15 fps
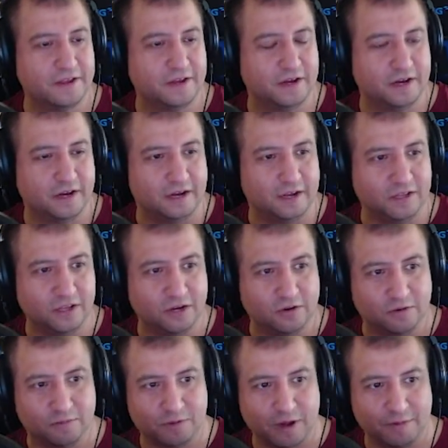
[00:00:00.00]

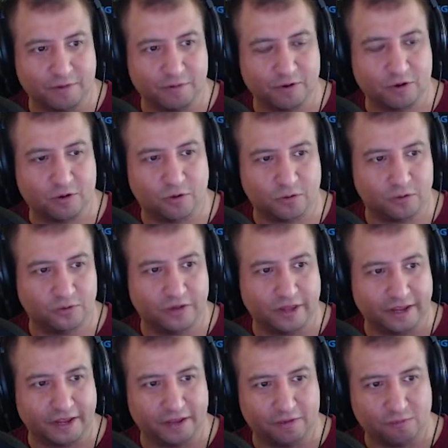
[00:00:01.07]
It probably would hold
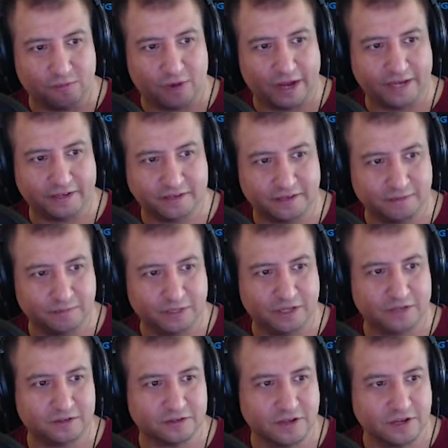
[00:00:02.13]
like white,
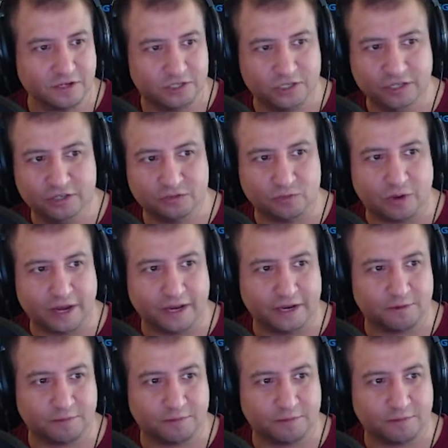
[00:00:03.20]
because she's white.